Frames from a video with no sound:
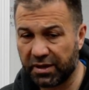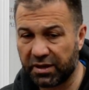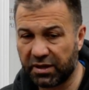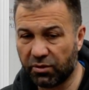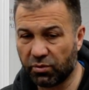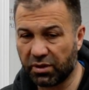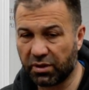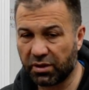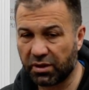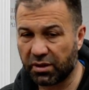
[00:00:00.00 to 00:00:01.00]
he
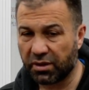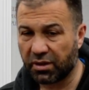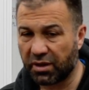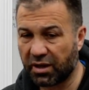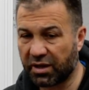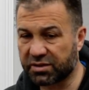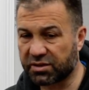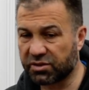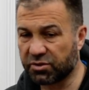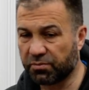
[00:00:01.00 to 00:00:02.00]
will
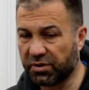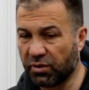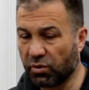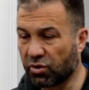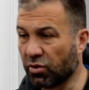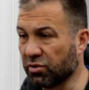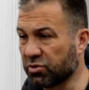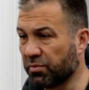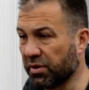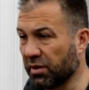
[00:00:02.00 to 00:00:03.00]
ask Jibreel, he will call
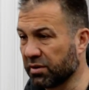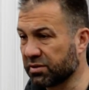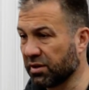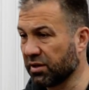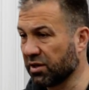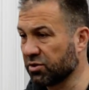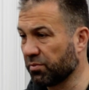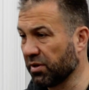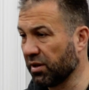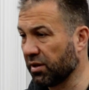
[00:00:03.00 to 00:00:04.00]
Jibreel and say, "Ya
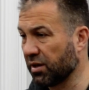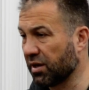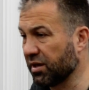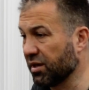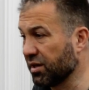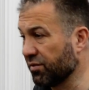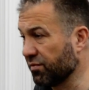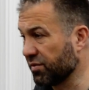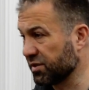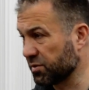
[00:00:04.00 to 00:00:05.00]
Jibreel, I
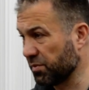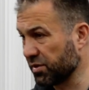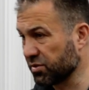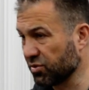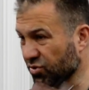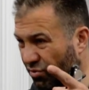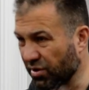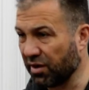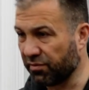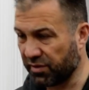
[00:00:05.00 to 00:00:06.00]
love this person, so
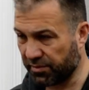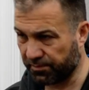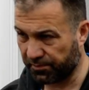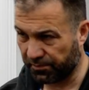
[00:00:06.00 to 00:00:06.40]
love him."